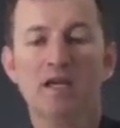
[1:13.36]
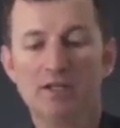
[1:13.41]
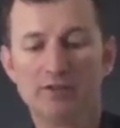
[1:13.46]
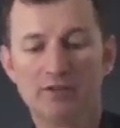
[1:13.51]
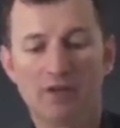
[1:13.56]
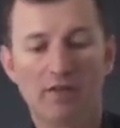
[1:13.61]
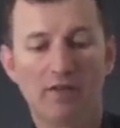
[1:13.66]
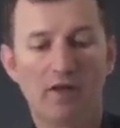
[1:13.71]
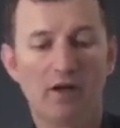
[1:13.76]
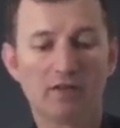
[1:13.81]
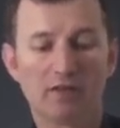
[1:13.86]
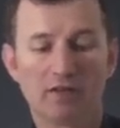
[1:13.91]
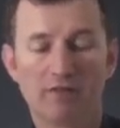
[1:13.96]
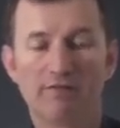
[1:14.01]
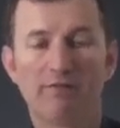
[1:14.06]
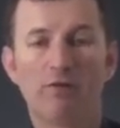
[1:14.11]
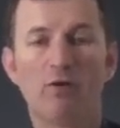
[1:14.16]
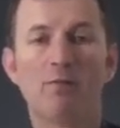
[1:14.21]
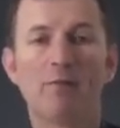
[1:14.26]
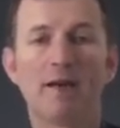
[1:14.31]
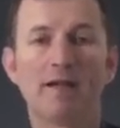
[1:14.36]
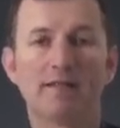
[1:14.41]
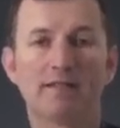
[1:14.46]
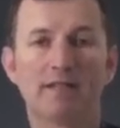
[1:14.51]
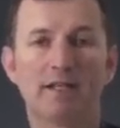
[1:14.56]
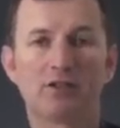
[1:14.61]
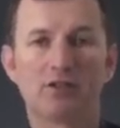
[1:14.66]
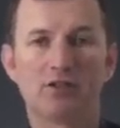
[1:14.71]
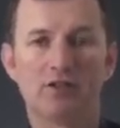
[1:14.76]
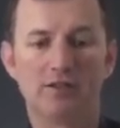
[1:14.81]
So those are the four main
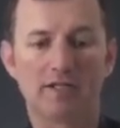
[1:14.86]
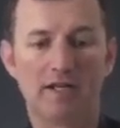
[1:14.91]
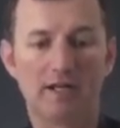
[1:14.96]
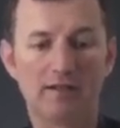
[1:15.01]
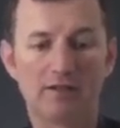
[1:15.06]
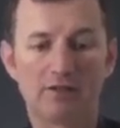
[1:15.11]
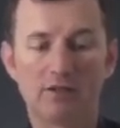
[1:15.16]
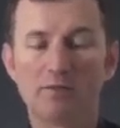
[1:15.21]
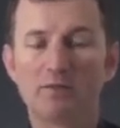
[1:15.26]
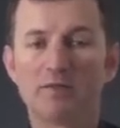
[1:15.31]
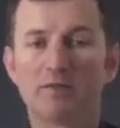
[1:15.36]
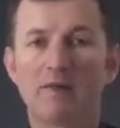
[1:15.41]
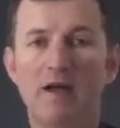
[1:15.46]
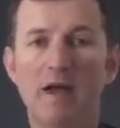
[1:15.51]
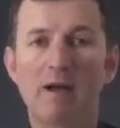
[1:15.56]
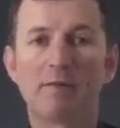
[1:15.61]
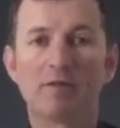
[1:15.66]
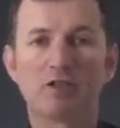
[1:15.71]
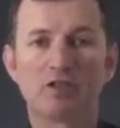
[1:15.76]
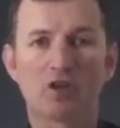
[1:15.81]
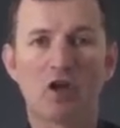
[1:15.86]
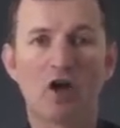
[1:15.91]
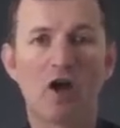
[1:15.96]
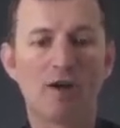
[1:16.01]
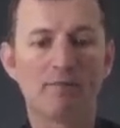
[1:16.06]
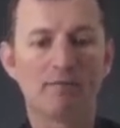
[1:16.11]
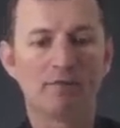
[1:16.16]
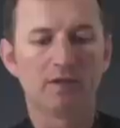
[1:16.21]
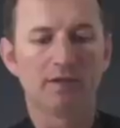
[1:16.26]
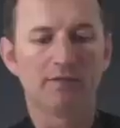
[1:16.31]
sections. Now in terms of how much
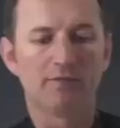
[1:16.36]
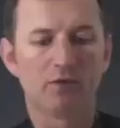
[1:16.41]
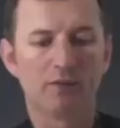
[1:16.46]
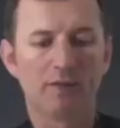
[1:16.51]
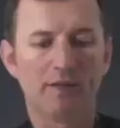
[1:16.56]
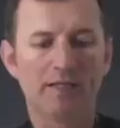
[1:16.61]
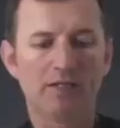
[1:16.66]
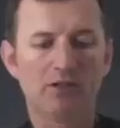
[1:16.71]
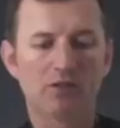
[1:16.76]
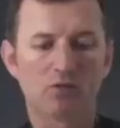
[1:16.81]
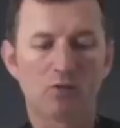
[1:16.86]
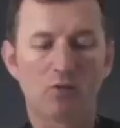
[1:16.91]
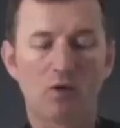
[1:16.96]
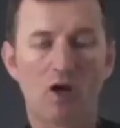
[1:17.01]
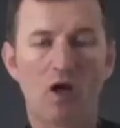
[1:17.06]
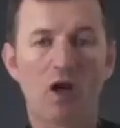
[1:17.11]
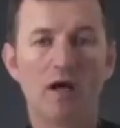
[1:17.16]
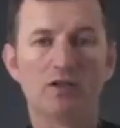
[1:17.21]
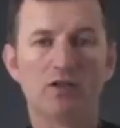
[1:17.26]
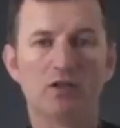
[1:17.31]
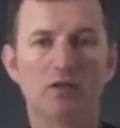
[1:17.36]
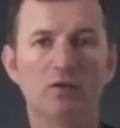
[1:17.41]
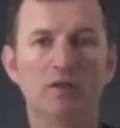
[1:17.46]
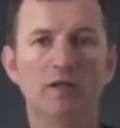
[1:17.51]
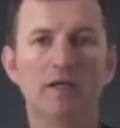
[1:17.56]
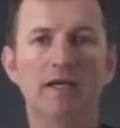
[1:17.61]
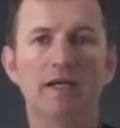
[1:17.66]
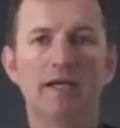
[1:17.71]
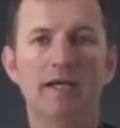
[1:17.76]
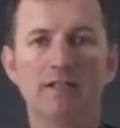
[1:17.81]
time to give to each, what I do
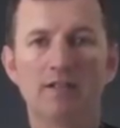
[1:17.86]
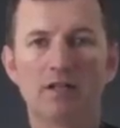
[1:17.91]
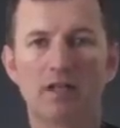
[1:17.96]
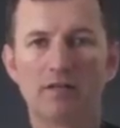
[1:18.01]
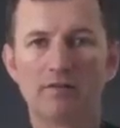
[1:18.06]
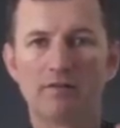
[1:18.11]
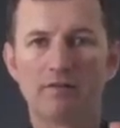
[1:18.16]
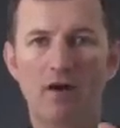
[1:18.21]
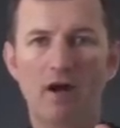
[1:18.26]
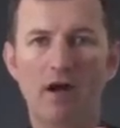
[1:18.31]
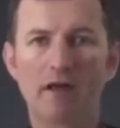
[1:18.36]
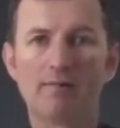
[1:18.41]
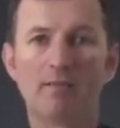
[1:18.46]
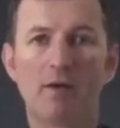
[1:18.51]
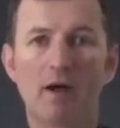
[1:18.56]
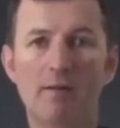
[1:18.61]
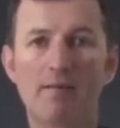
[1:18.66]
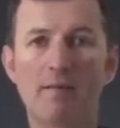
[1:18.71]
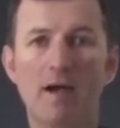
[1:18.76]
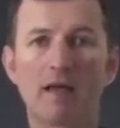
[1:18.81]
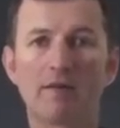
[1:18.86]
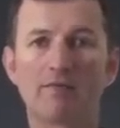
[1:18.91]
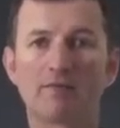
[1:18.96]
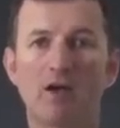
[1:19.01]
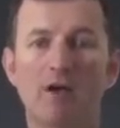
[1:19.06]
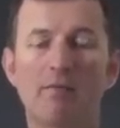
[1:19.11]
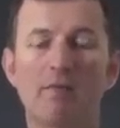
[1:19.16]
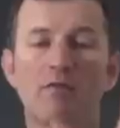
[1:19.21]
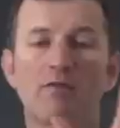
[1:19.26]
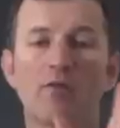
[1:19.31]
is I divide my amount of
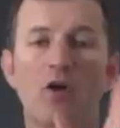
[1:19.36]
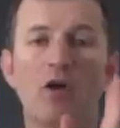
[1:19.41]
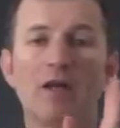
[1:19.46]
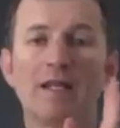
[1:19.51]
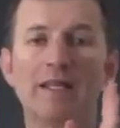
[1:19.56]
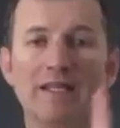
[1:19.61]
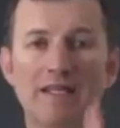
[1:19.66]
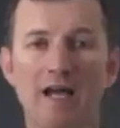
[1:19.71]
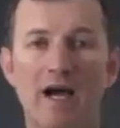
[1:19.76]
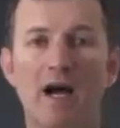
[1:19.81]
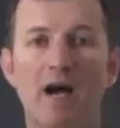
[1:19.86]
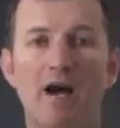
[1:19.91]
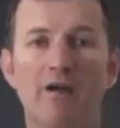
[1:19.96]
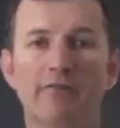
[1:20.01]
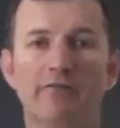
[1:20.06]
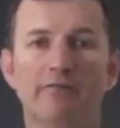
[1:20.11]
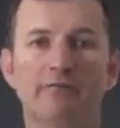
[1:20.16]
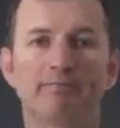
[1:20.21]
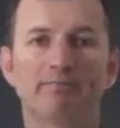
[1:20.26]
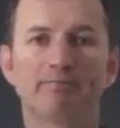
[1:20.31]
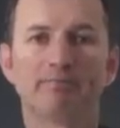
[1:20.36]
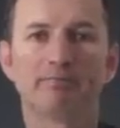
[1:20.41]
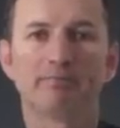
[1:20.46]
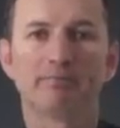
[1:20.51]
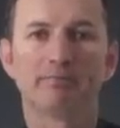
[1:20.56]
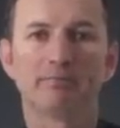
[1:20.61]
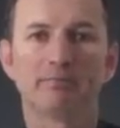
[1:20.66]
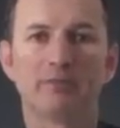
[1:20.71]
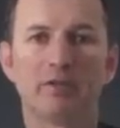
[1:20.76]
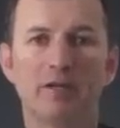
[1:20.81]
time I've got in half,
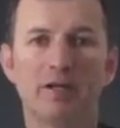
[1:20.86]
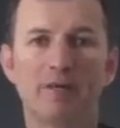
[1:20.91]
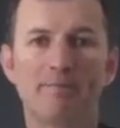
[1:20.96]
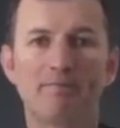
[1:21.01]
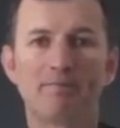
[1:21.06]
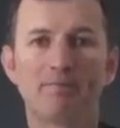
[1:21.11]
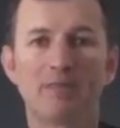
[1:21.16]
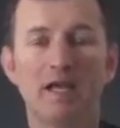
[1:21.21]
alright?